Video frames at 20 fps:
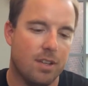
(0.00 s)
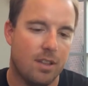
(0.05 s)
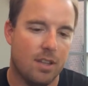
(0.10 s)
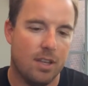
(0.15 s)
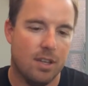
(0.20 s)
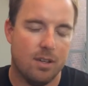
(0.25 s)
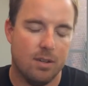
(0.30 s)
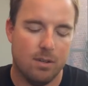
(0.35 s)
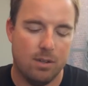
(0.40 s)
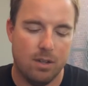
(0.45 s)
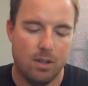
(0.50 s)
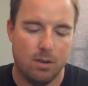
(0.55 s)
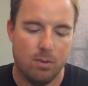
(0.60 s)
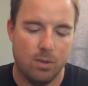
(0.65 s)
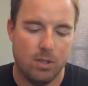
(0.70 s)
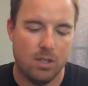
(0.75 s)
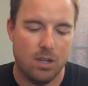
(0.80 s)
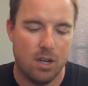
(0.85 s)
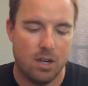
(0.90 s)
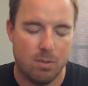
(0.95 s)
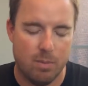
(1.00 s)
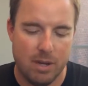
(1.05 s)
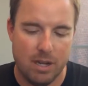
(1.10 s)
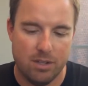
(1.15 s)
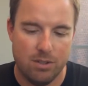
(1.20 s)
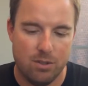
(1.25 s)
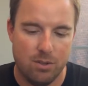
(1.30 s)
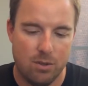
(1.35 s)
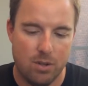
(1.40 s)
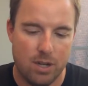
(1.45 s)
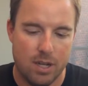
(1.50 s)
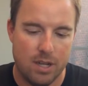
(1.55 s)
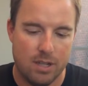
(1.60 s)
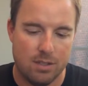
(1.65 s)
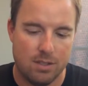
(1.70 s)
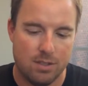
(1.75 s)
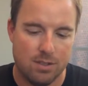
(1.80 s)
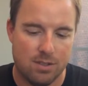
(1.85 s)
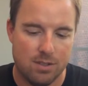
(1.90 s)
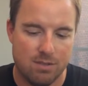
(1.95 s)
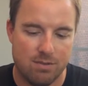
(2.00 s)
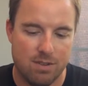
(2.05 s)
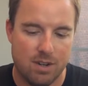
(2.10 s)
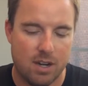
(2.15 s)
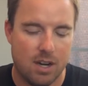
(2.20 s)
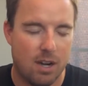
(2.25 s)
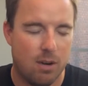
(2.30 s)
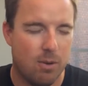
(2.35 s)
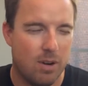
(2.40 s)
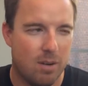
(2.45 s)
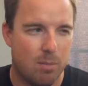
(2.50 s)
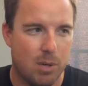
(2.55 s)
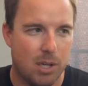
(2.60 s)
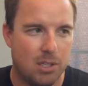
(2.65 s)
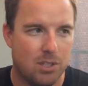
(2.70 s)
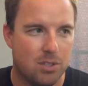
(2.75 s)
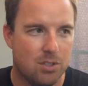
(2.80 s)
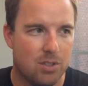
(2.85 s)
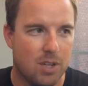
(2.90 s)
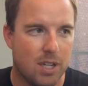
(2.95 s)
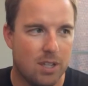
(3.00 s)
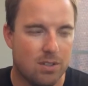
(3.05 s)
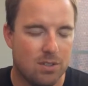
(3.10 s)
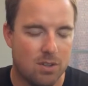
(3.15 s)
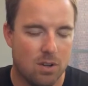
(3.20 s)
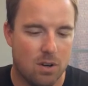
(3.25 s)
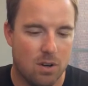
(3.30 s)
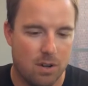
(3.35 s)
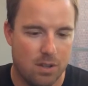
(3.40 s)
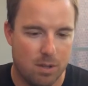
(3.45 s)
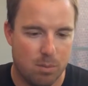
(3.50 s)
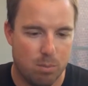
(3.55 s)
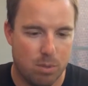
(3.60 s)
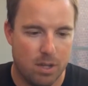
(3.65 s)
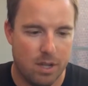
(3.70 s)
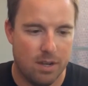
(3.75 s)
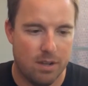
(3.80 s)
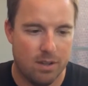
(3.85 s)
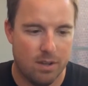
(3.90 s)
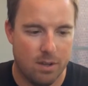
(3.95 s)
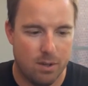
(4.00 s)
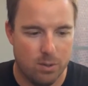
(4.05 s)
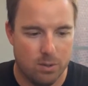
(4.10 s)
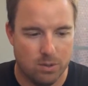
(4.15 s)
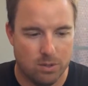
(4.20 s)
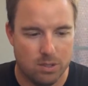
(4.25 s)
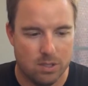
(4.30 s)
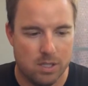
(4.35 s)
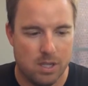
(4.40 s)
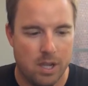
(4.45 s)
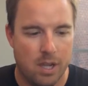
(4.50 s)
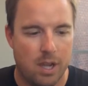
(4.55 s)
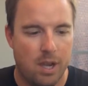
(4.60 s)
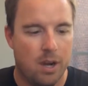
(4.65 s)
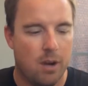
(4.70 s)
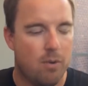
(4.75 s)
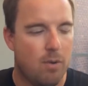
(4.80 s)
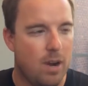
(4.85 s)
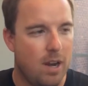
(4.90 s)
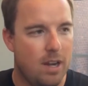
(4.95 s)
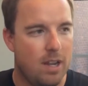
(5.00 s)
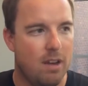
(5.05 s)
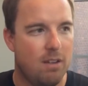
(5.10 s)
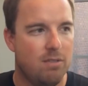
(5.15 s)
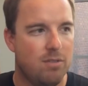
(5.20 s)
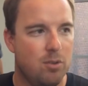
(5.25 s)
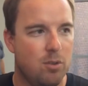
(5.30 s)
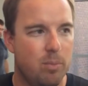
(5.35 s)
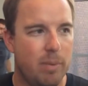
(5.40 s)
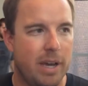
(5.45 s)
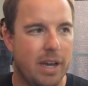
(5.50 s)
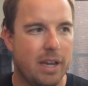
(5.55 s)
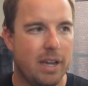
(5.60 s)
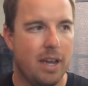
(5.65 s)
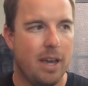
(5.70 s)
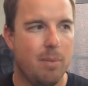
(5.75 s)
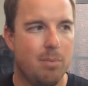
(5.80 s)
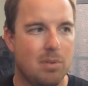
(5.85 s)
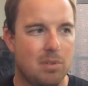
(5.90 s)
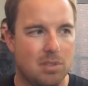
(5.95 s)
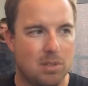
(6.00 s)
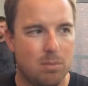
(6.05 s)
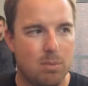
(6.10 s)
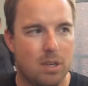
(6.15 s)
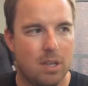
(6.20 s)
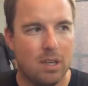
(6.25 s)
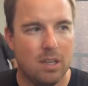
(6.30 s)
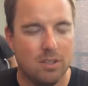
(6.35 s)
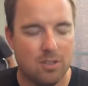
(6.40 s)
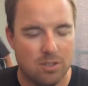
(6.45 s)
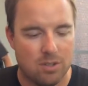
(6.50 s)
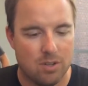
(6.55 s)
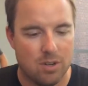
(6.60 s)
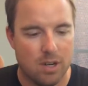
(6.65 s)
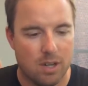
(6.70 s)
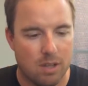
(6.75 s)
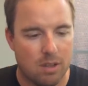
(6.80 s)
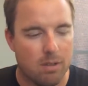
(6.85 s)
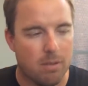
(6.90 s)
I think, you know, we talked about 2-a-days. Let's just figure out what everybody's strengths are and then play to those. And right now fullback happens to be his strength.